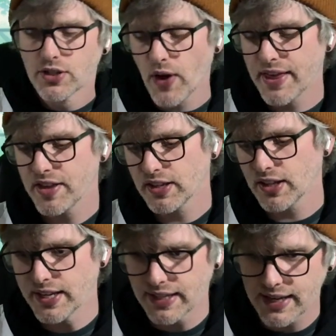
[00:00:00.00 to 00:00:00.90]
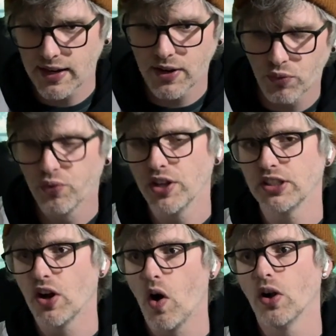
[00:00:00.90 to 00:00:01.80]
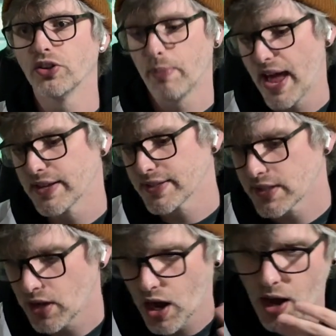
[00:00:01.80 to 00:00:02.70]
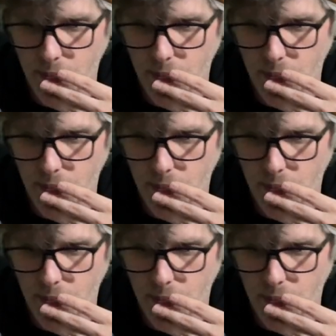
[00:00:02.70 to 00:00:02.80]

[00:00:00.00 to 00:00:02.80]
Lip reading: So I think like it really all depends.